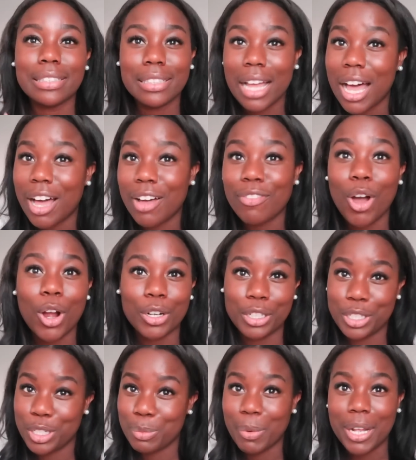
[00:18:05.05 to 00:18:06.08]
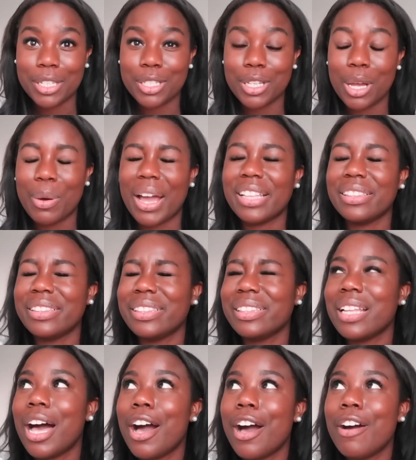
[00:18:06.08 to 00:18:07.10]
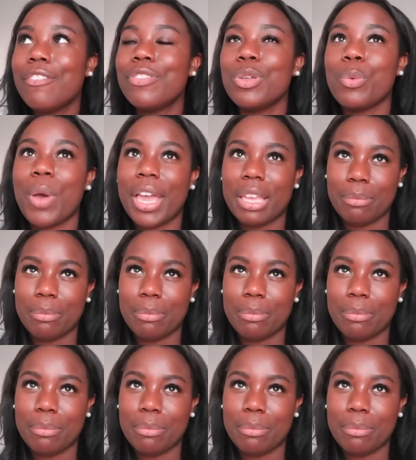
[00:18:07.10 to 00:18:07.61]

love our Nespresso. I love the way